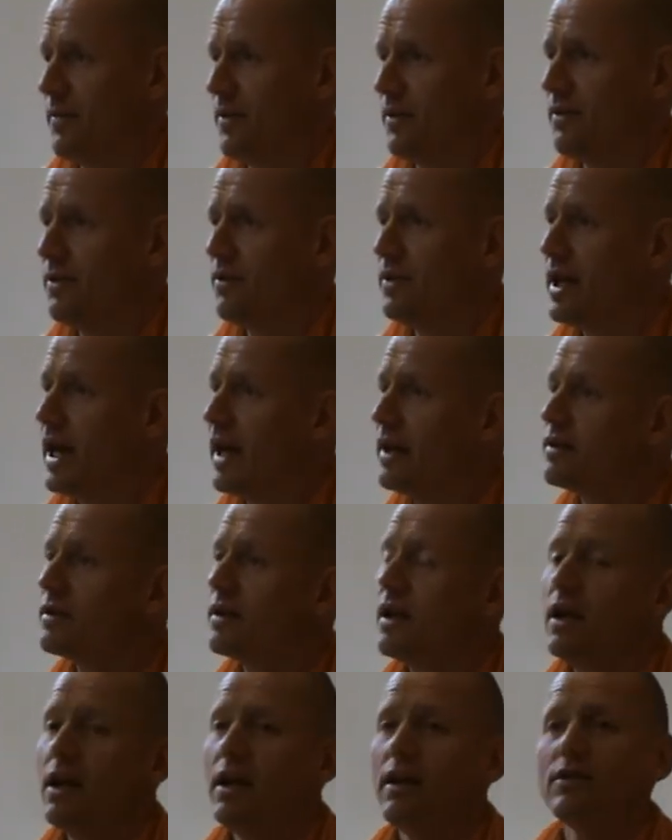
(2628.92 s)
So
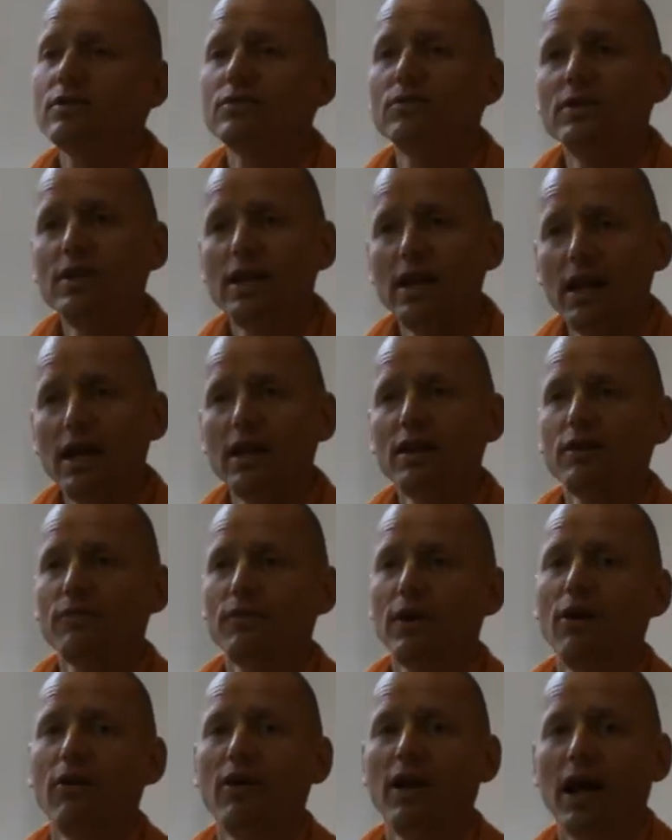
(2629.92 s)
that, to the end of
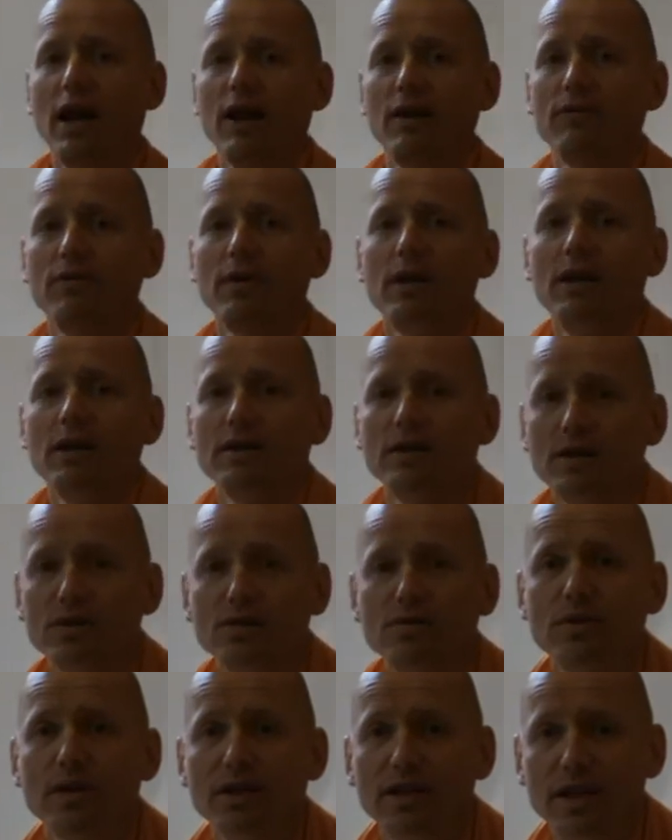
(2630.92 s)
our life, this
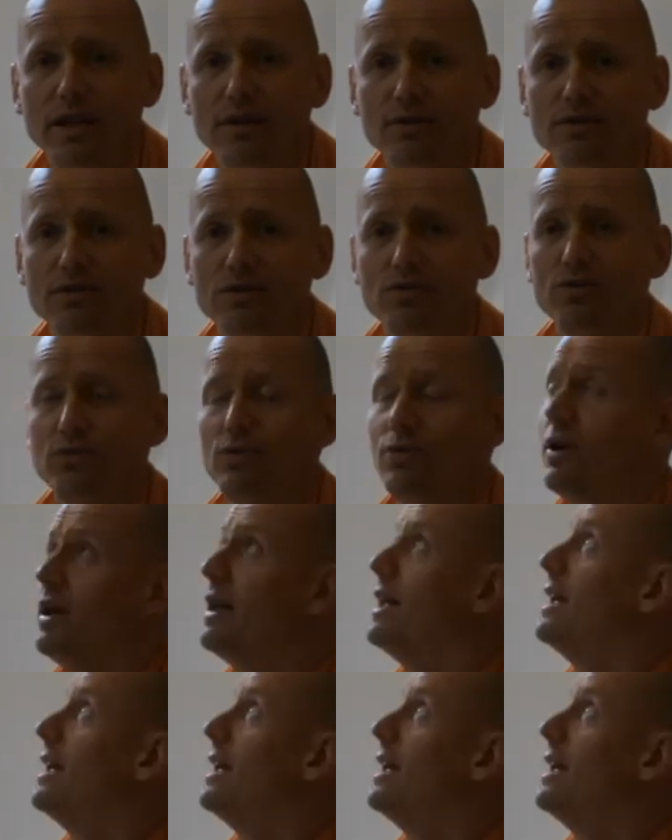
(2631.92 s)
should lead to